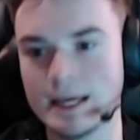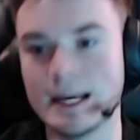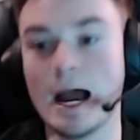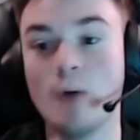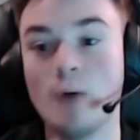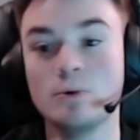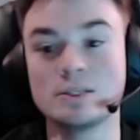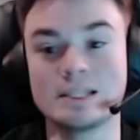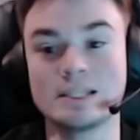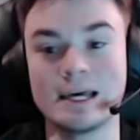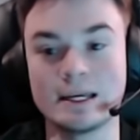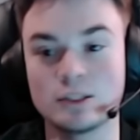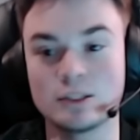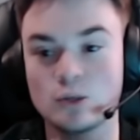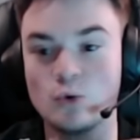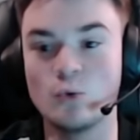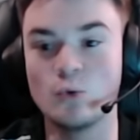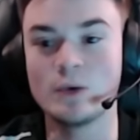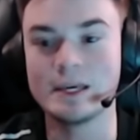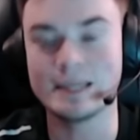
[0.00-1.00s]
And I was like
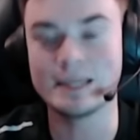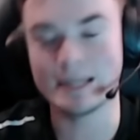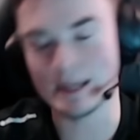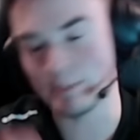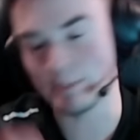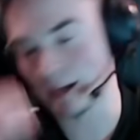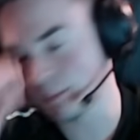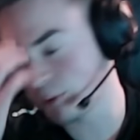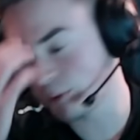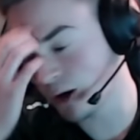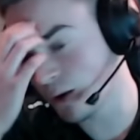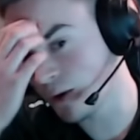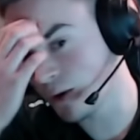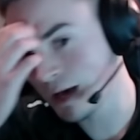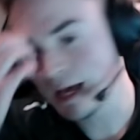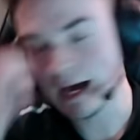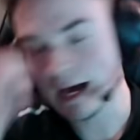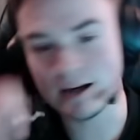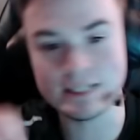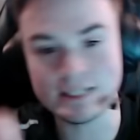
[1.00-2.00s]
tweaking. I'm like, bro,
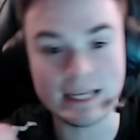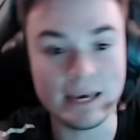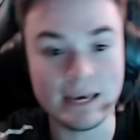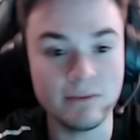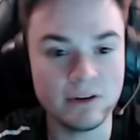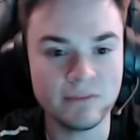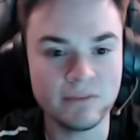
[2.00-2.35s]
I was like, even